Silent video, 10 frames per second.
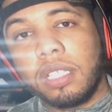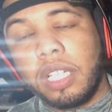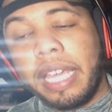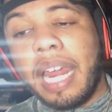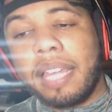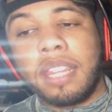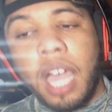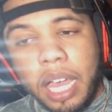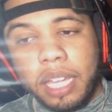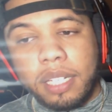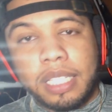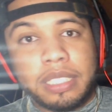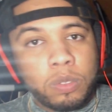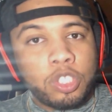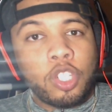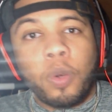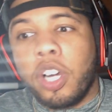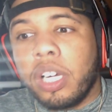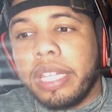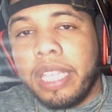And I thought, because it was so
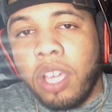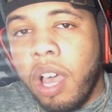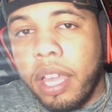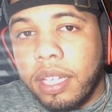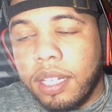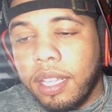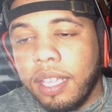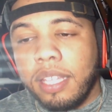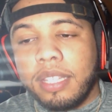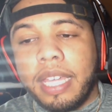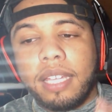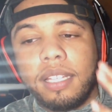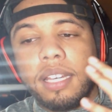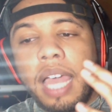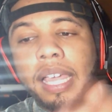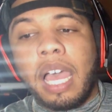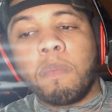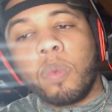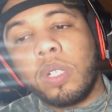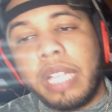early on, that I got
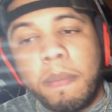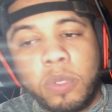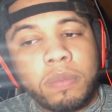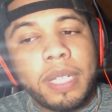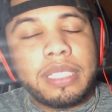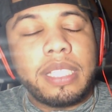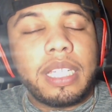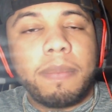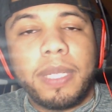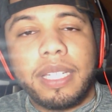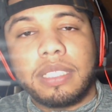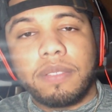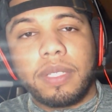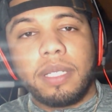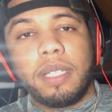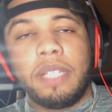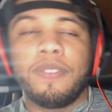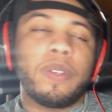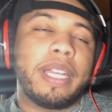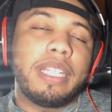more damage with my Sticky because of it, even
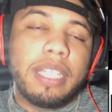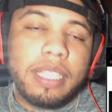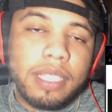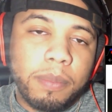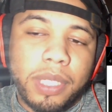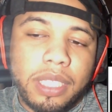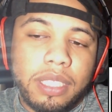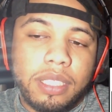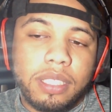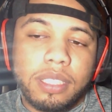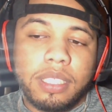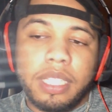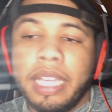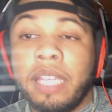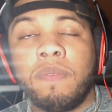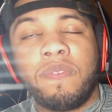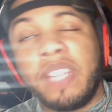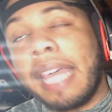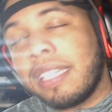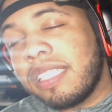though I didn't. But
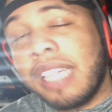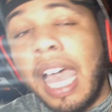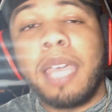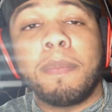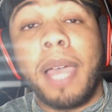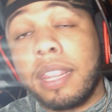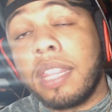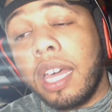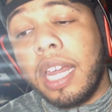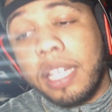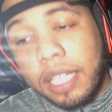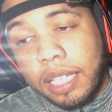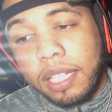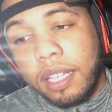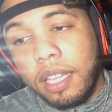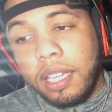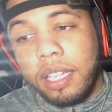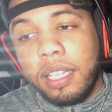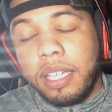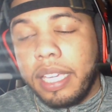at the time I thought I did.
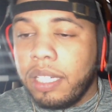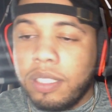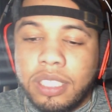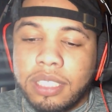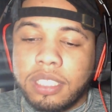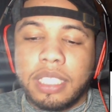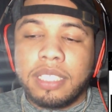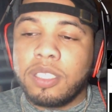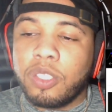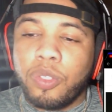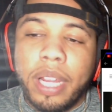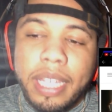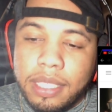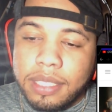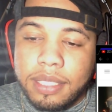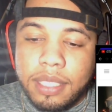And it's just great.